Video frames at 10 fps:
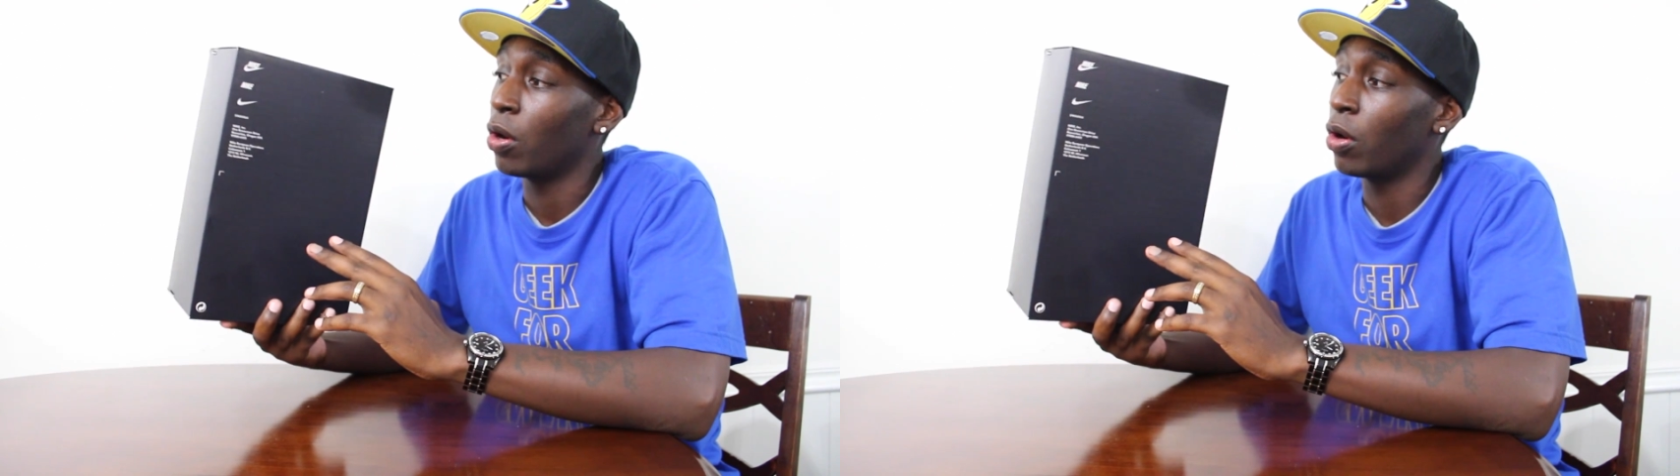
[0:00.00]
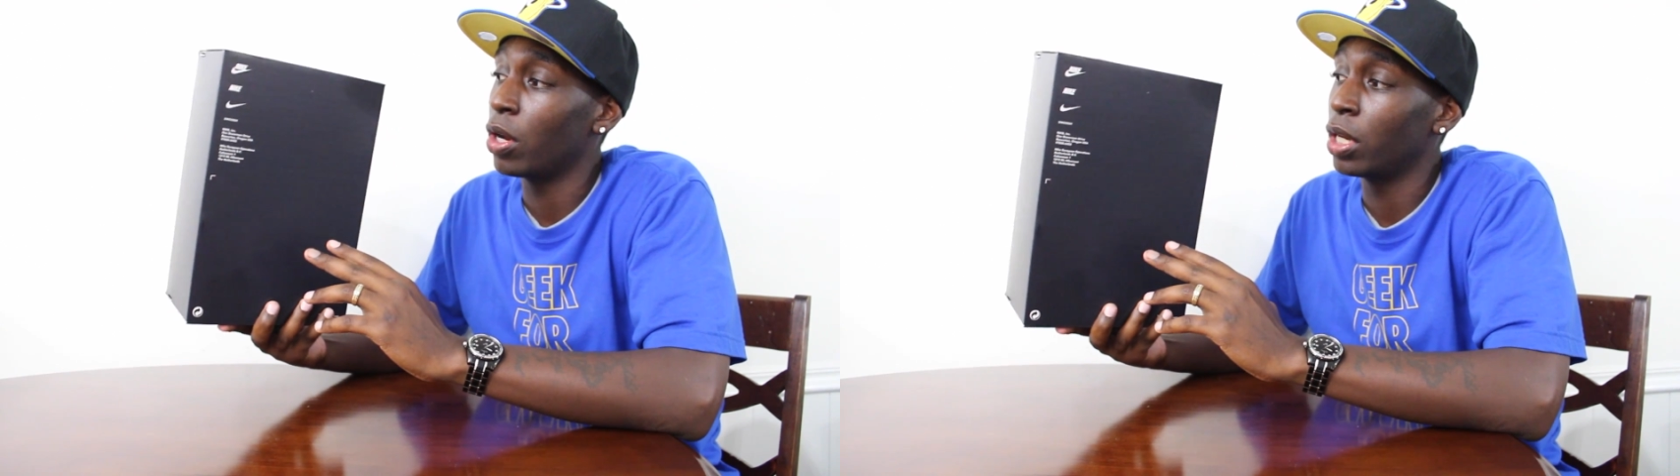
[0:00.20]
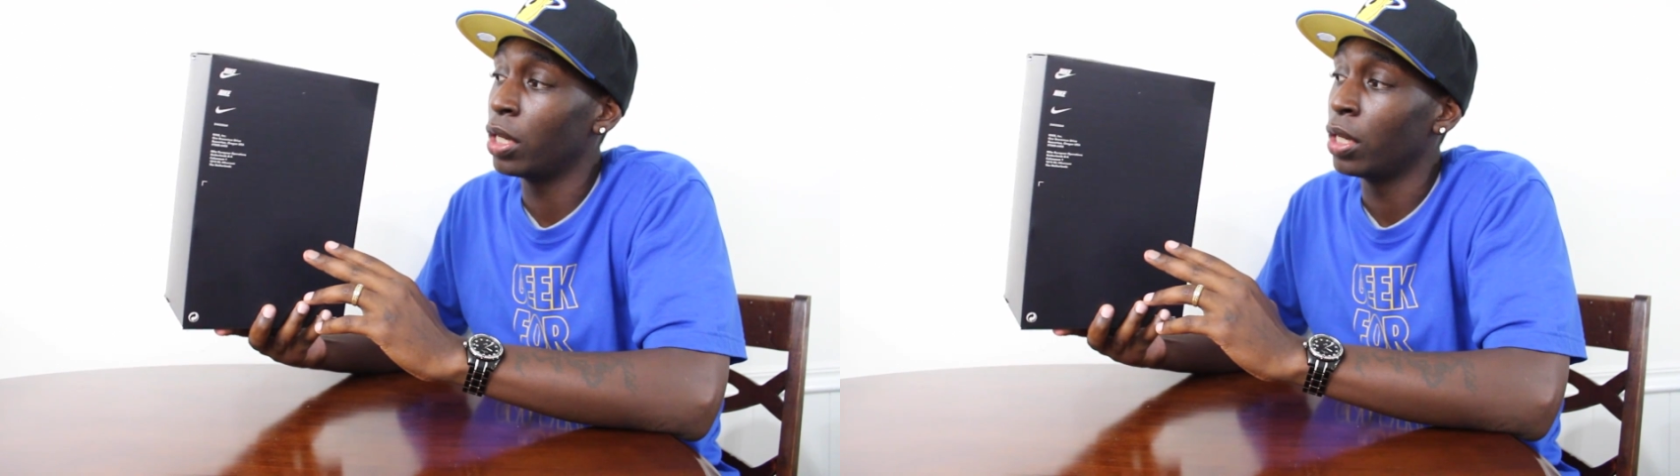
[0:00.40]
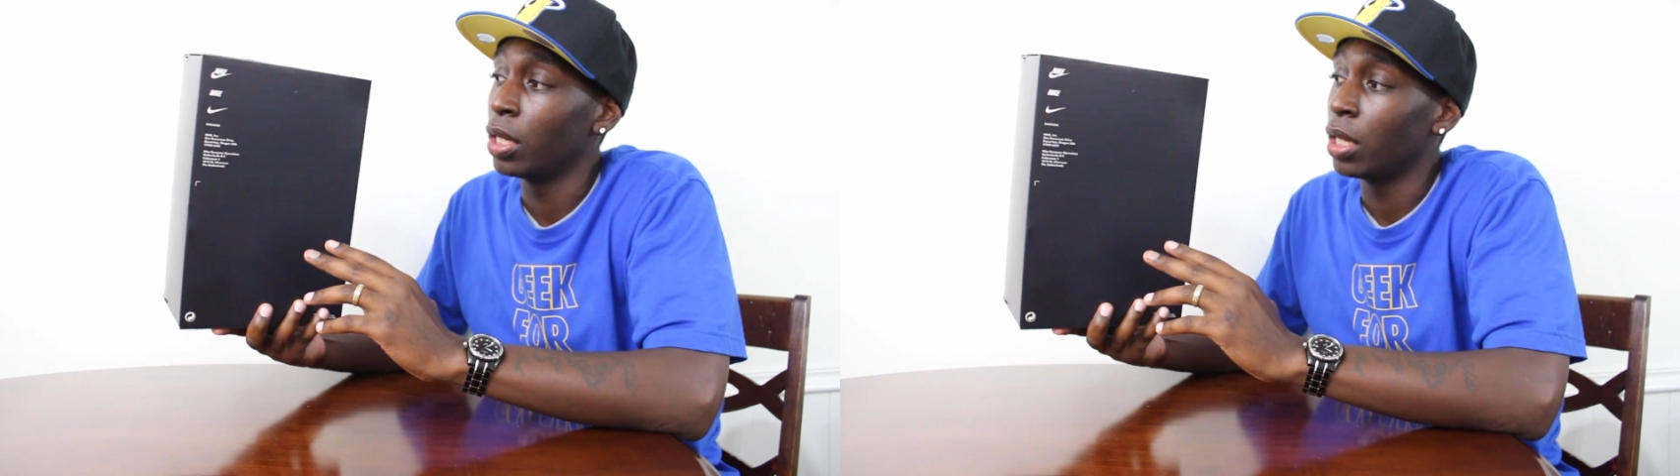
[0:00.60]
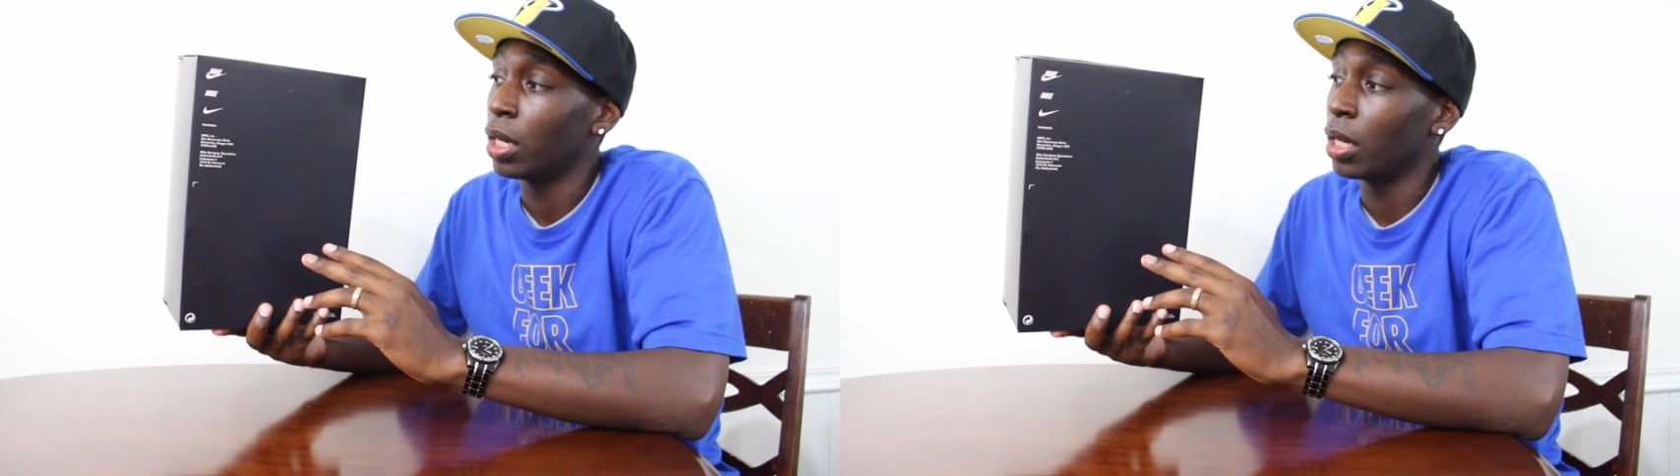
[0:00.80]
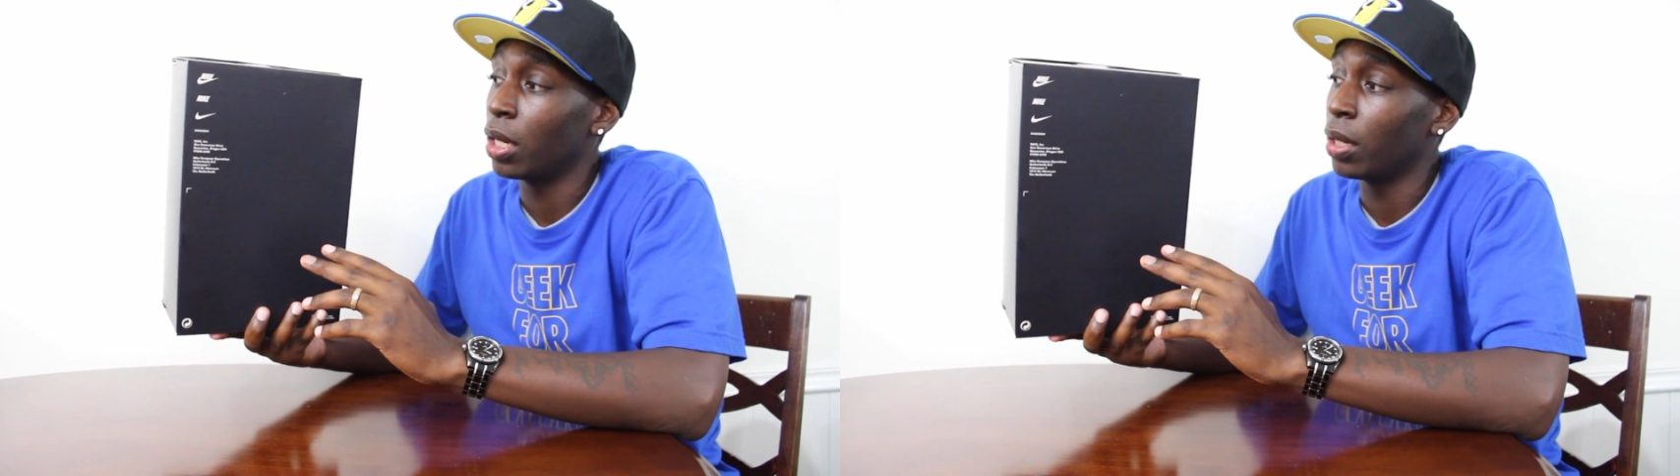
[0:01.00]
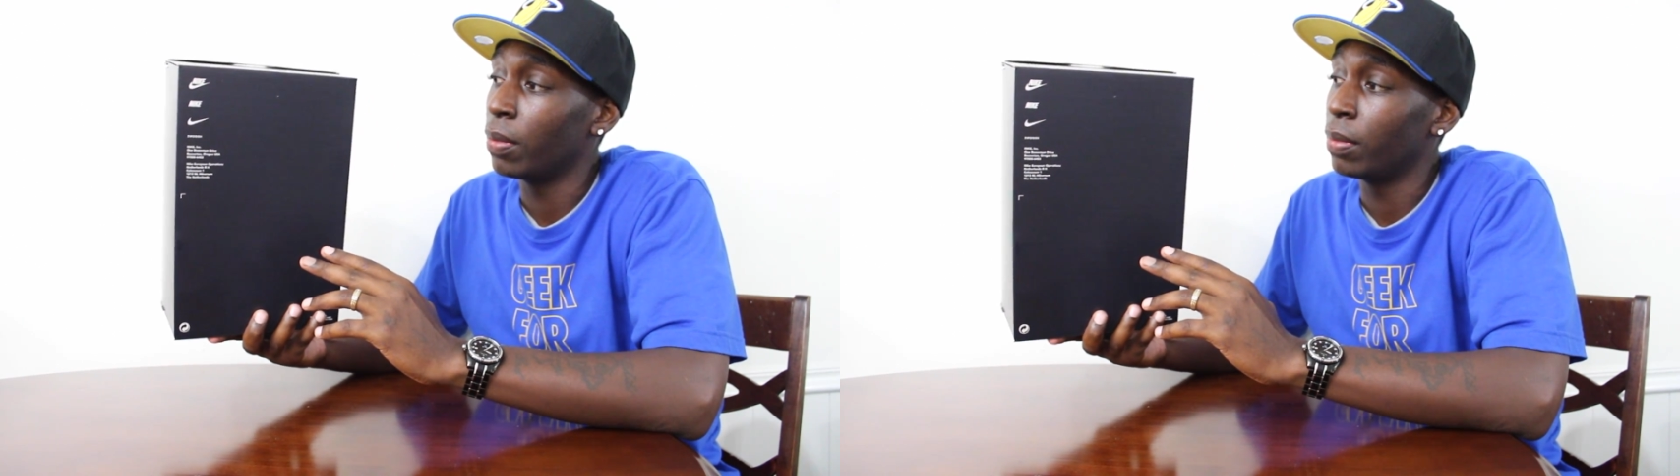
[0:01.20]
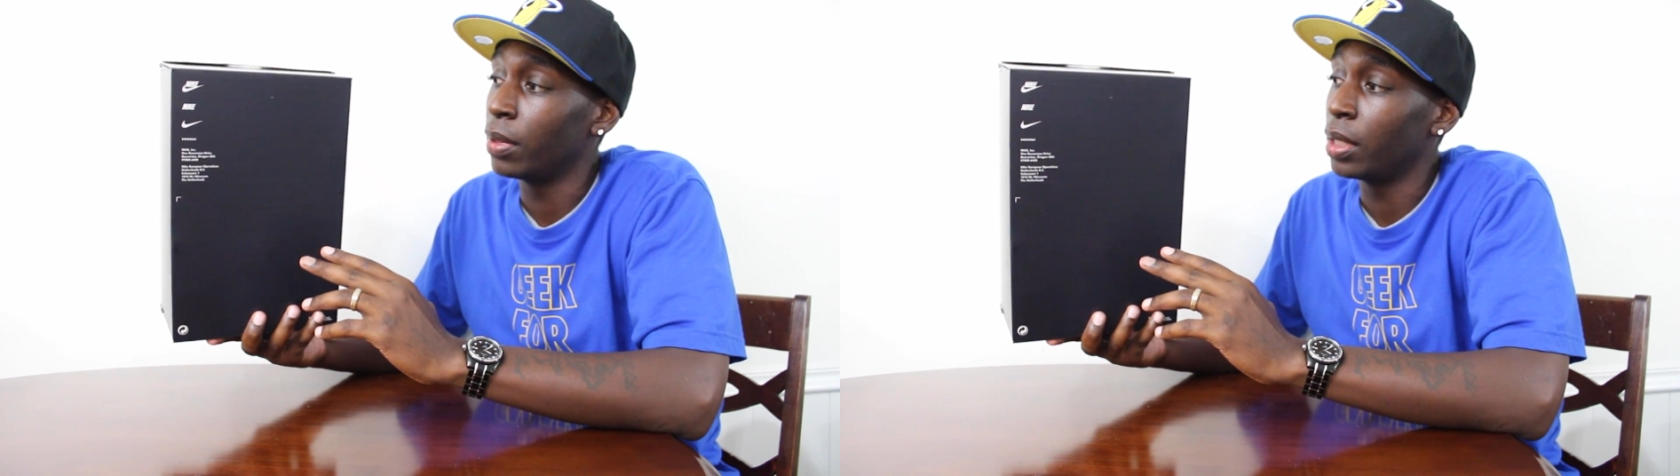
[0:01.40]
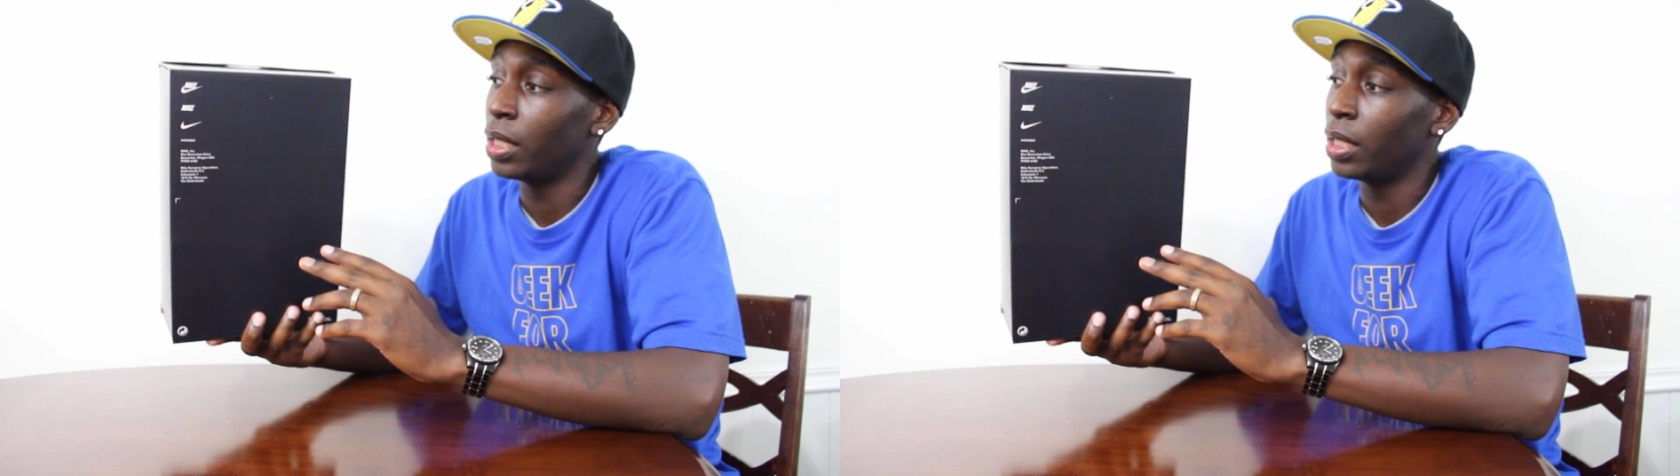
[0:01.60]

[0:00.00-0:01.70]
on um,